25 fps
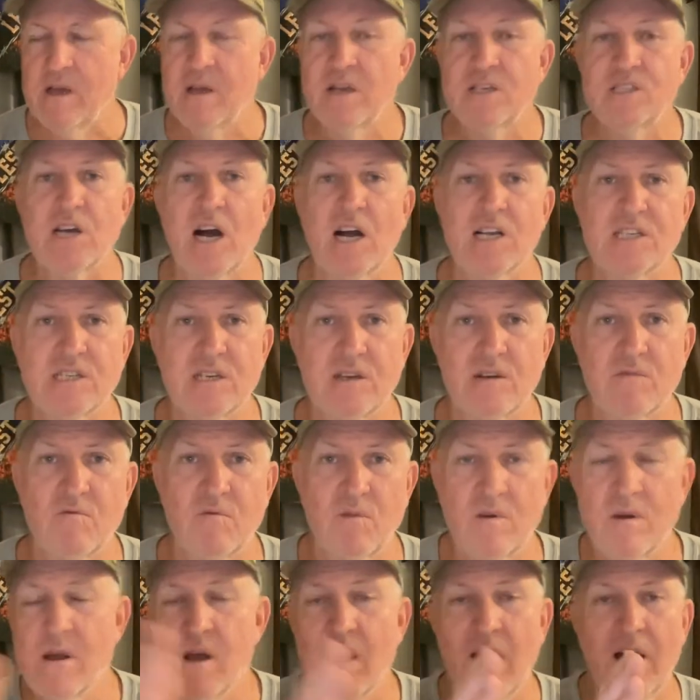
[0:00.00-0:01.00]
So it's
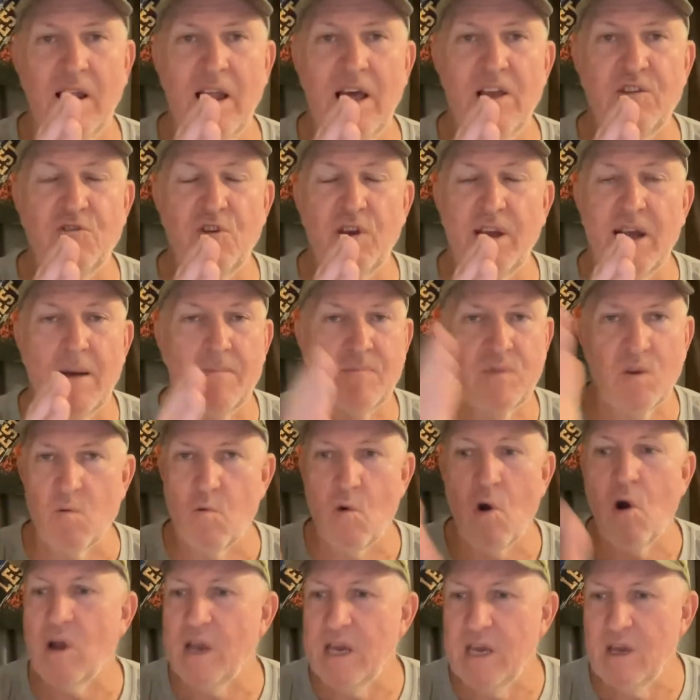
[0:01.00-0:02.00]
electric up the
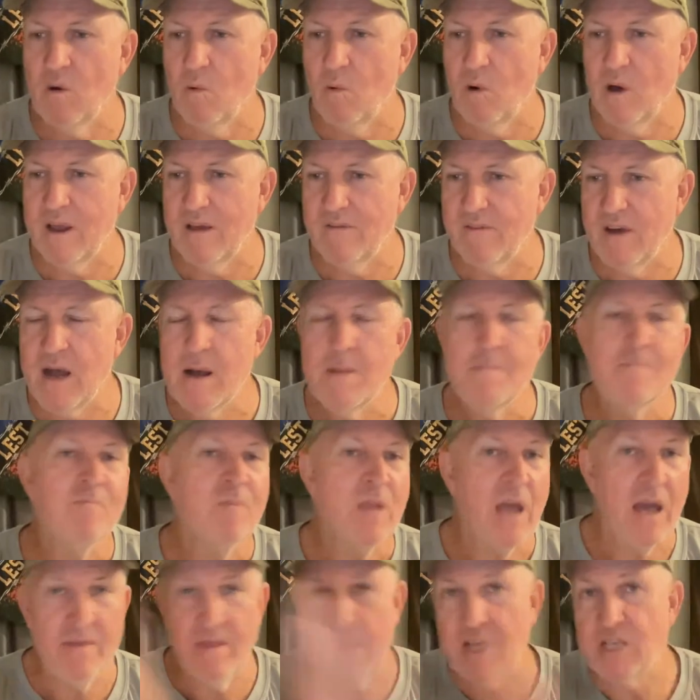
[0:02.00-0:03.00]
Rocky or whatever,
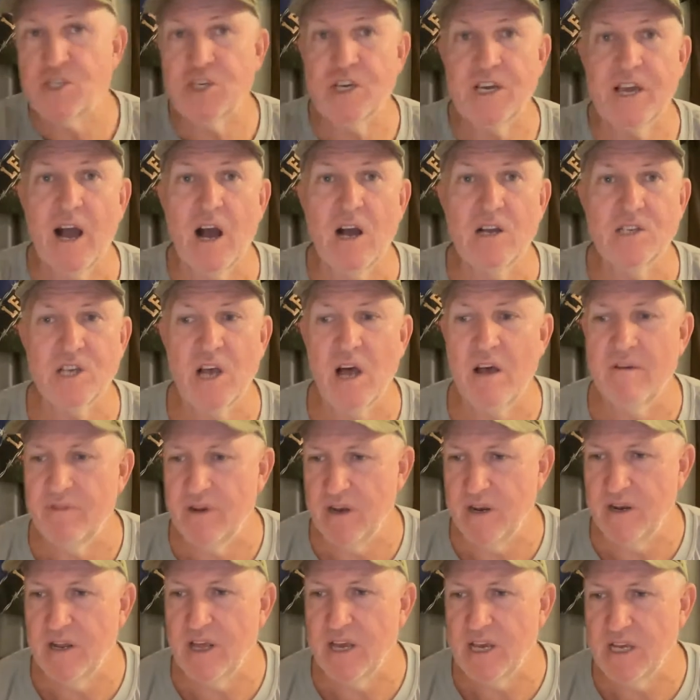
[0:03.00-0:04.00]
and then she goes over
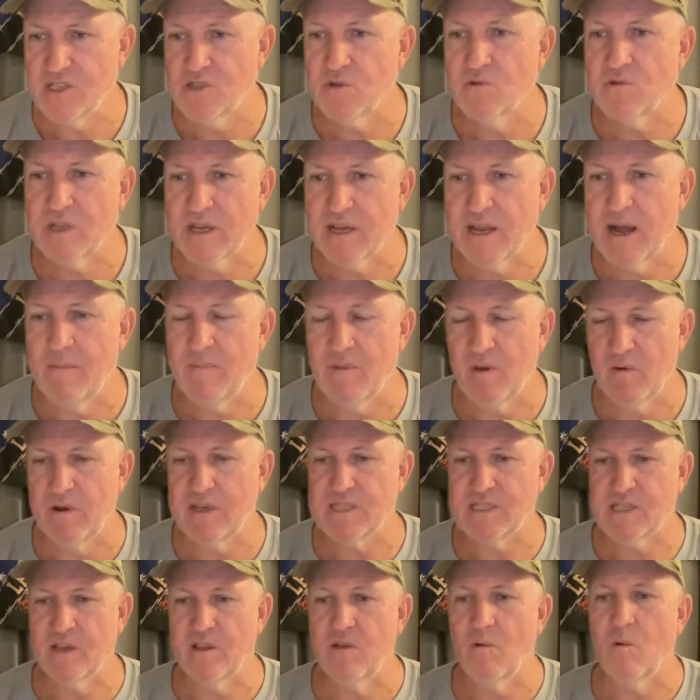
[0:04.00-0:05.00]
to diesel to come the
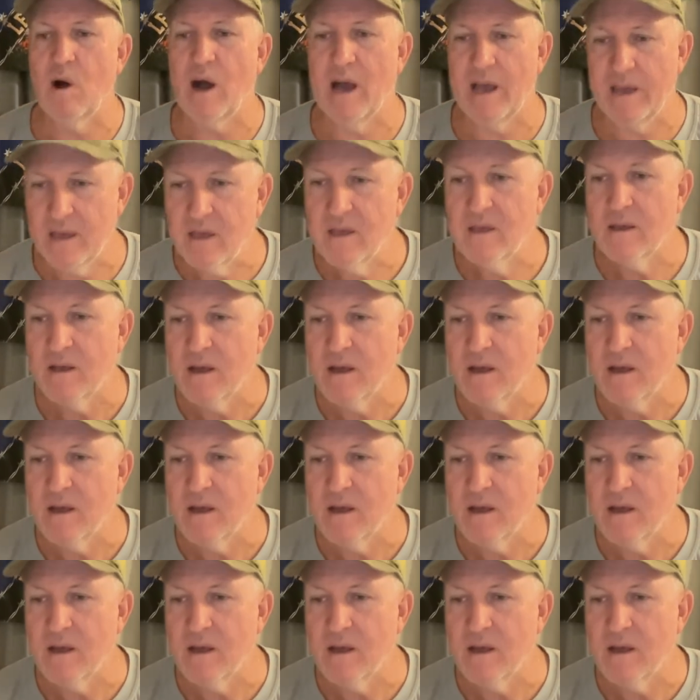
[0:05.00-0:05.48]
rest of the way.